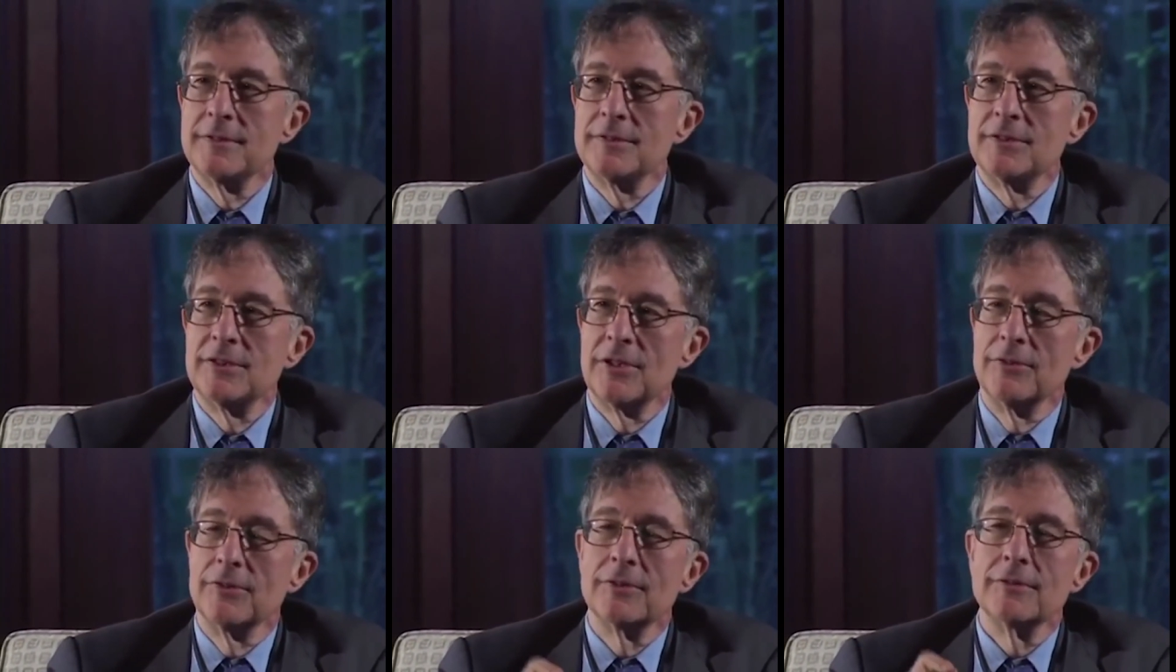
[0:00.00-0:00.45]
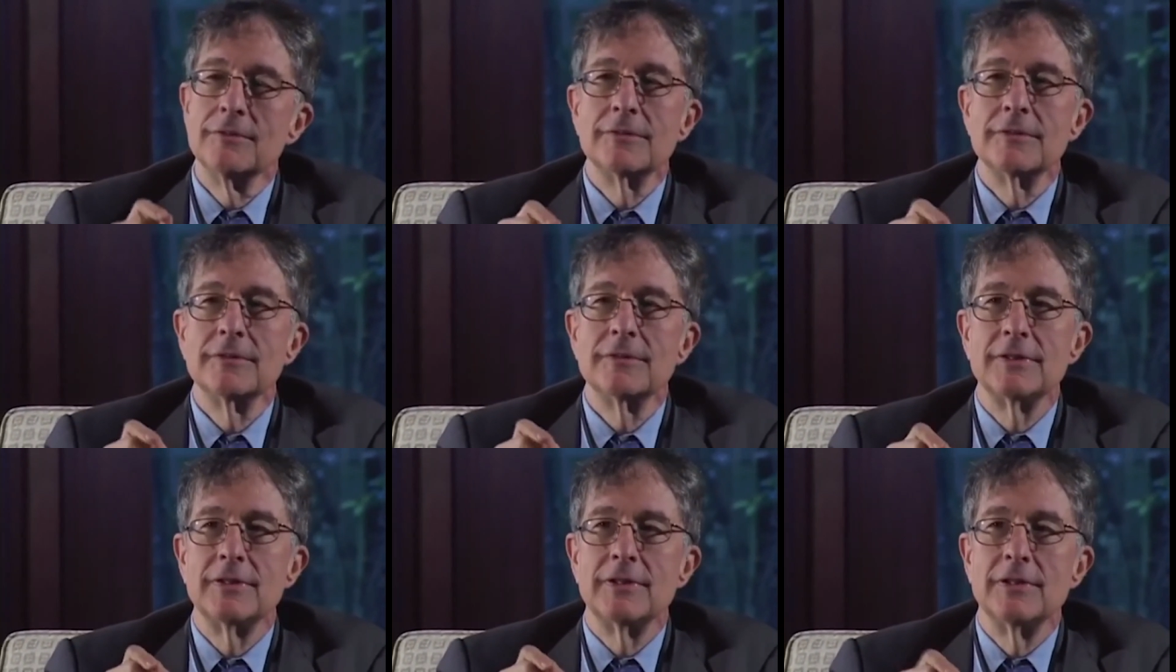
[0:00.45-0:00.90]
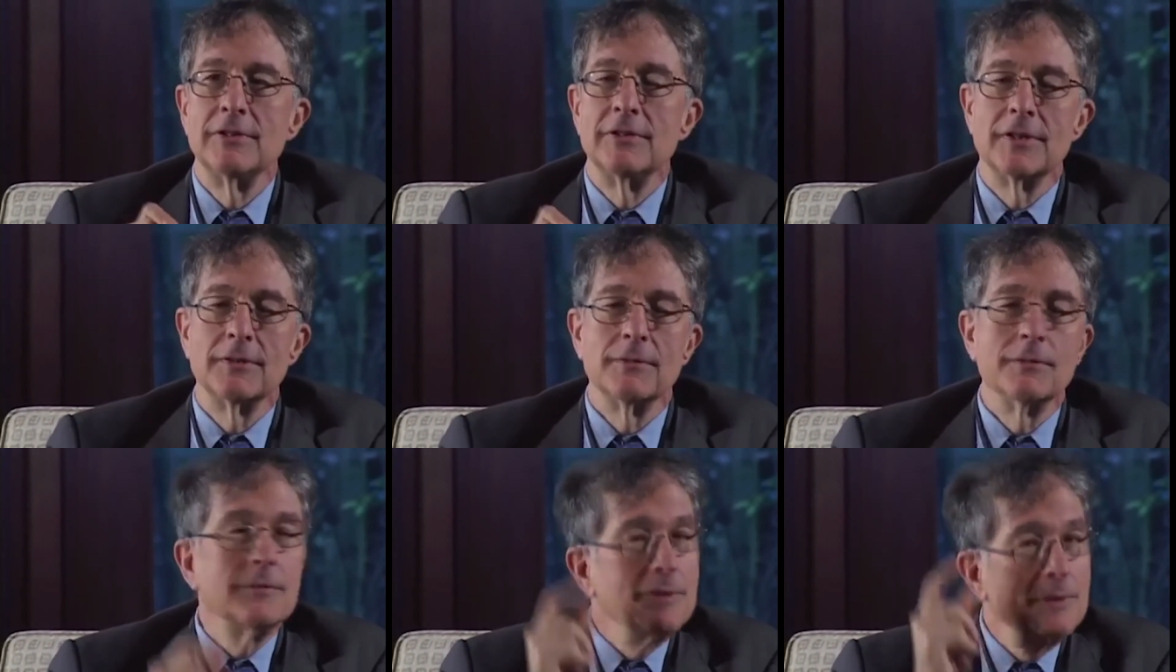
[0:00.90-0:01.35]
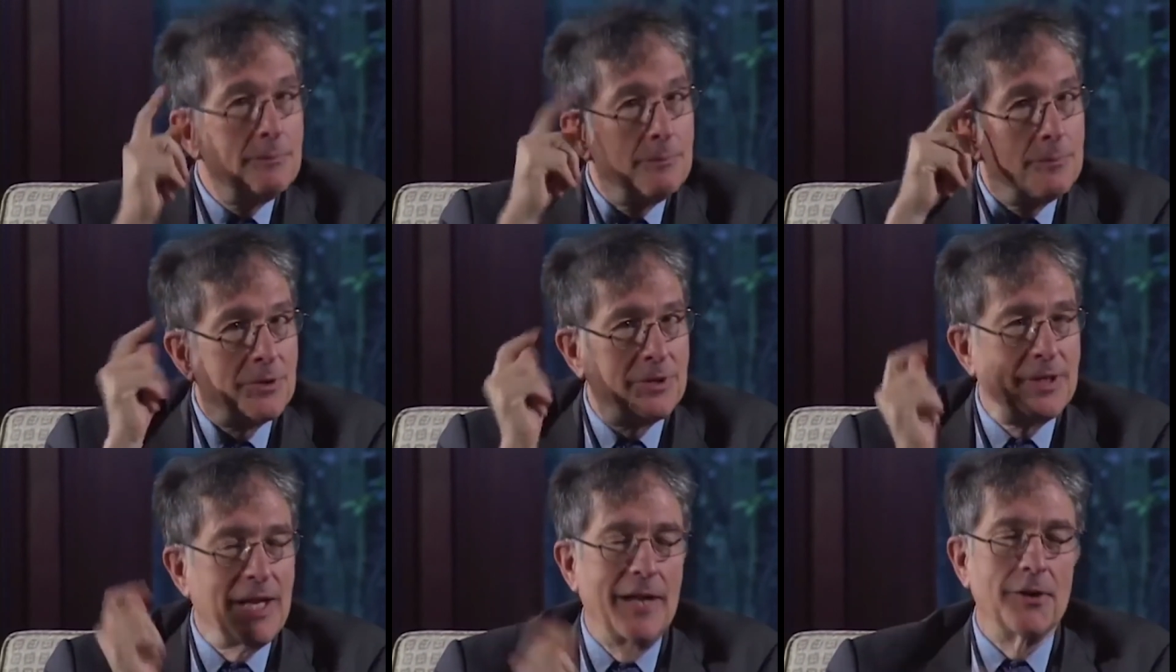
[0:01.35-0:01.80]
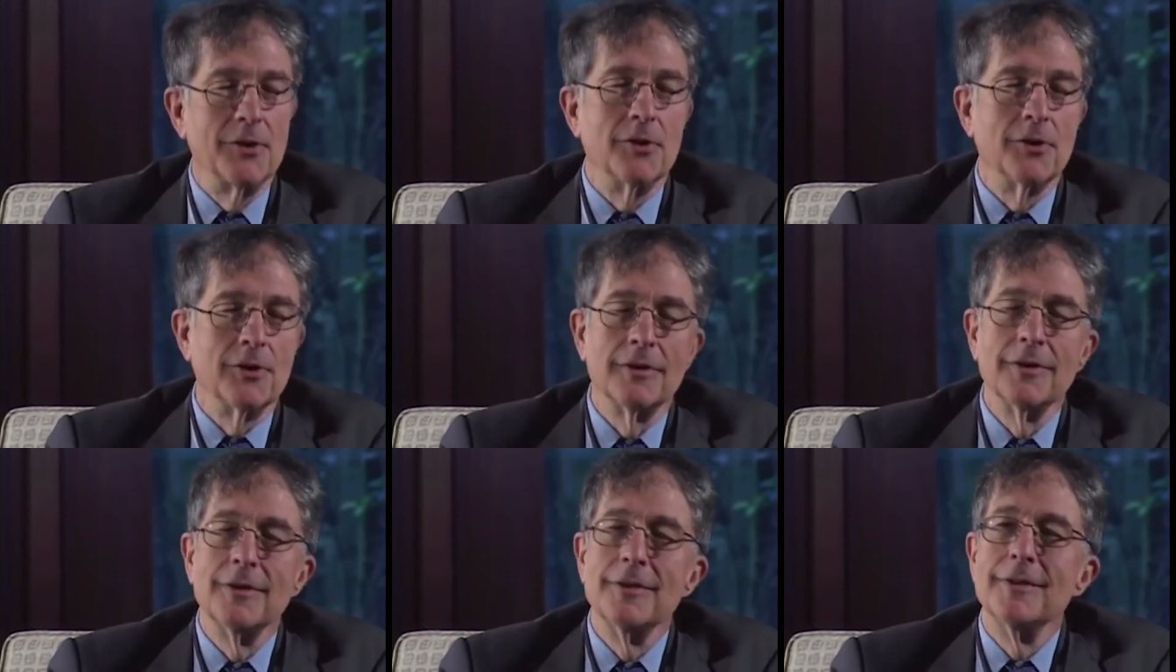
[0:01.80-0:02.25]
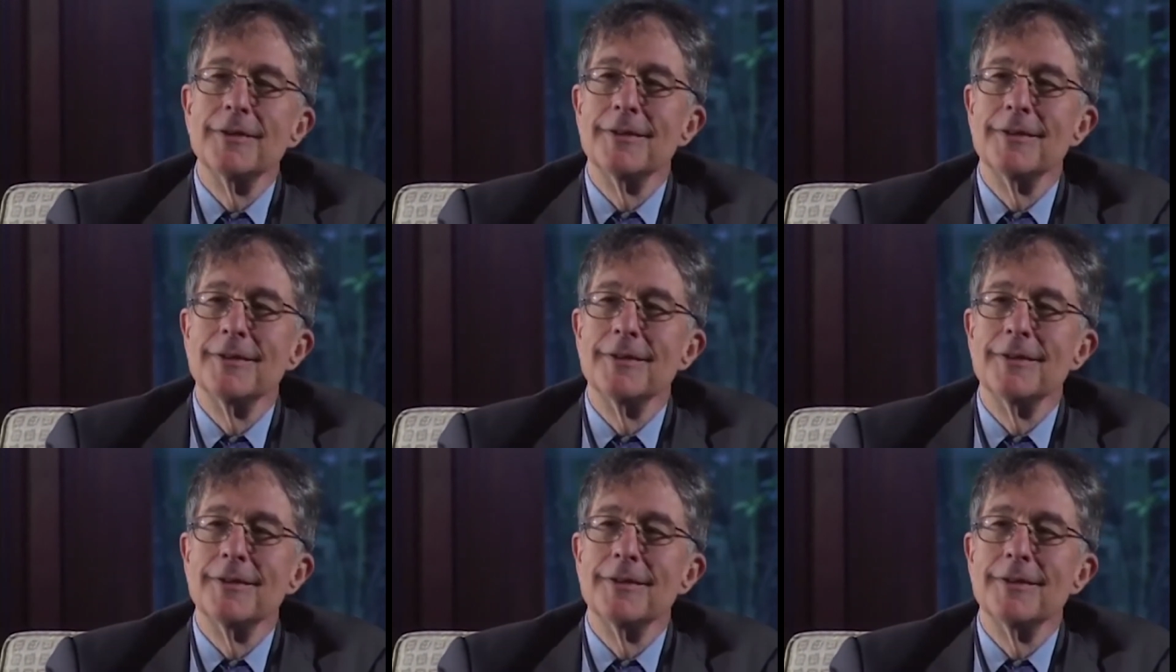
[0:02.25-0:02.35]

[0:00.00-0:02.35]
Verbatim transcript: So you can put that in your